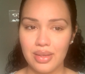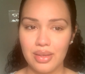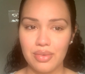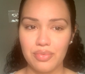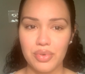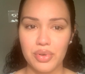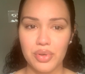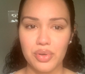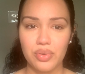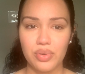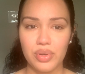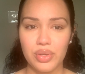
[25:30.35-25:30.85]
if
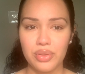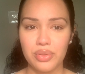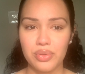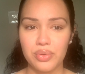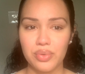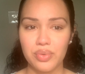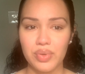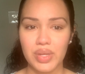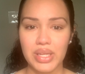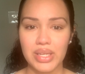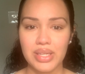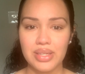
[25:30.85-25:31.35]
you're going
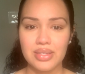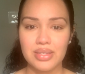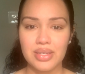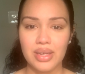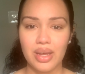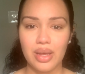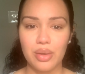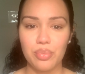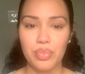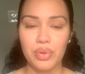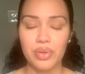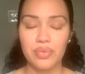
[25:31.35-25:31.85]
through any
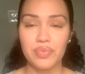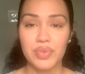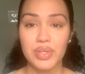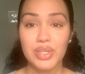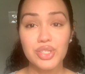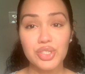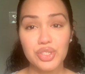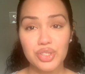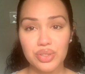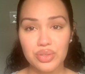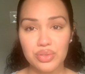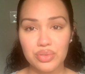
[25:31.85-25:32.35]
type of
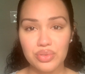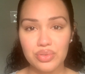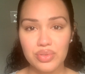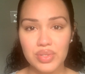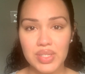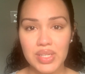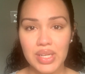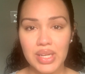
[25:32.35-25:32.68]
issues,